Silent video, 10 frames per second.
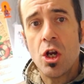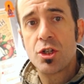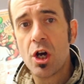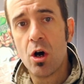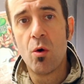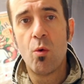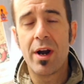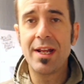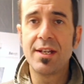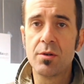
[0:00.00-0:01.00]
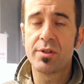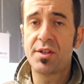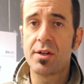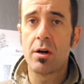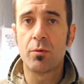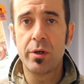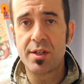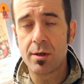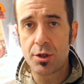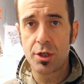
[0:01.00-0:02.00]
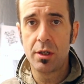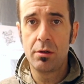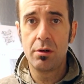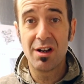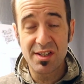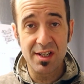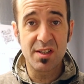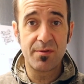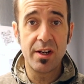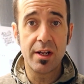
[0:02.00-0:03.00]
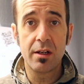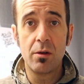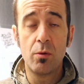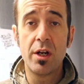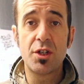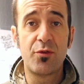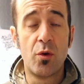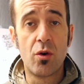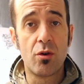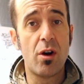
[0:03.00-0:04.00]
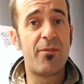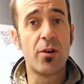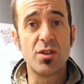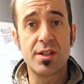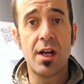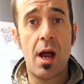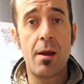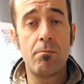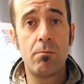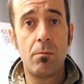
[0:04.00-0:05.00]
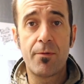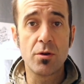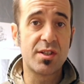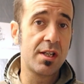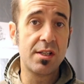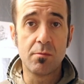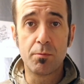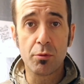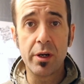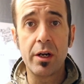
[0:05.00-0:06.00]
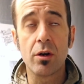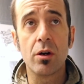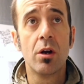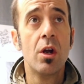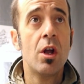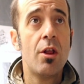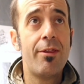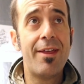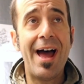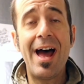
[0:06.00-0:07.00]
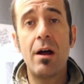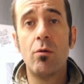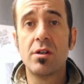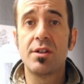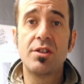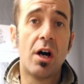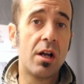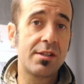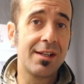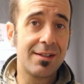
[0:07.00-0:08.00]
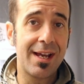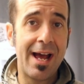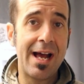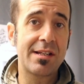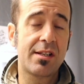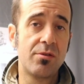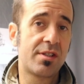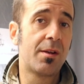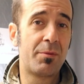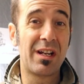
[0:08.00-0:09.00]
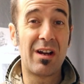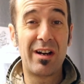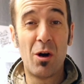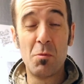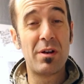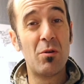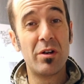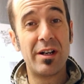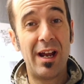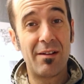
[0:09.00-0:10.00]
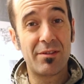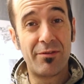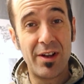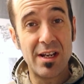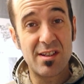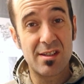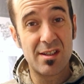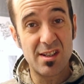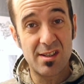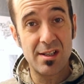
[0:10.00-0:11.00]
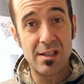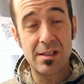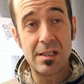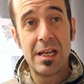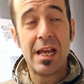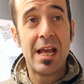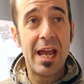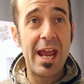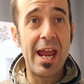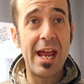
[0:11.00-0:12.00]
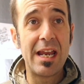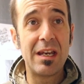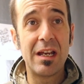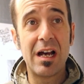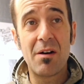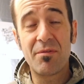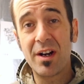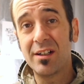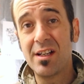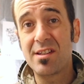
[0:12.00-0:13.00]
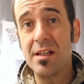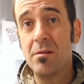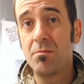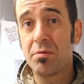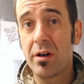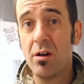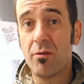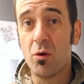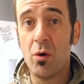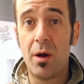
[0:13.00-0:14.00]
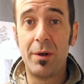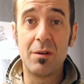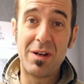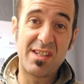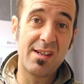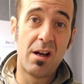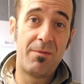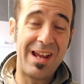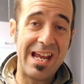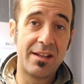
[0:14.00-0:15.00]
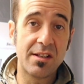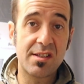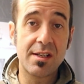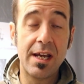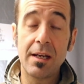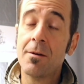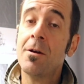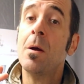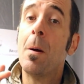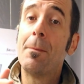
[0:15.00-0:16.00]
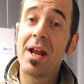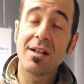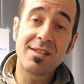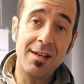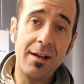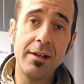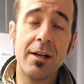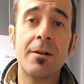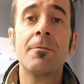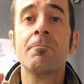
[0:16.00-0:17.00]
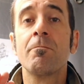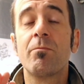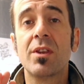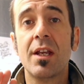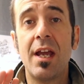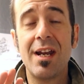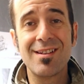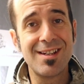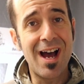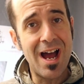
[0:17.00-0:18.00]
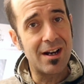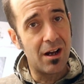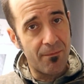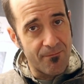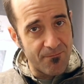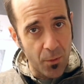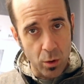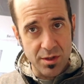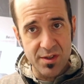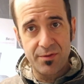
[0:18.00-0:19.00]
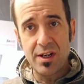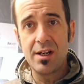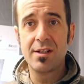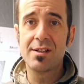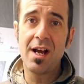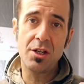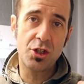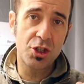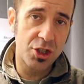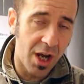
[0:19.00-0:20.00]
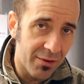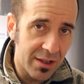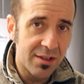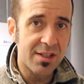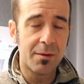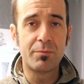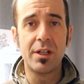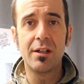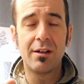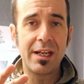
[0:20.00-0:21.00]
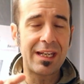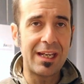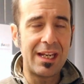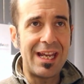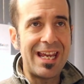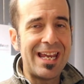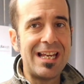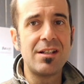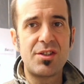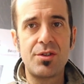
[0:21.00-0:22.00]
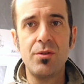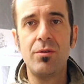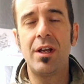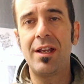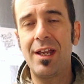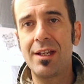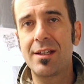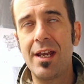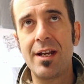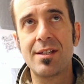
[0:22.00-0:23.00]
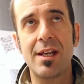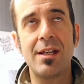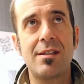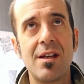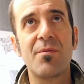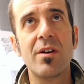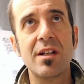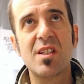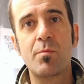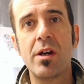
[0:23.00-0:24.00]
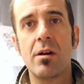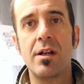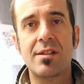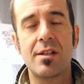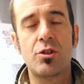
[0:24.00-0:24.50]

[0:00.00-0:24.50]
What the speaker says: So what I did was I started researching assist feeding, which for a first season breeder, that was a daunting task. It was something I had hoped I wouldn't have to face this season, and frankly it seemed pretty overwhelming to myself and the snake. But I'll tell you, it is not a force feed, it is not shoving something like into it. It is a different experience.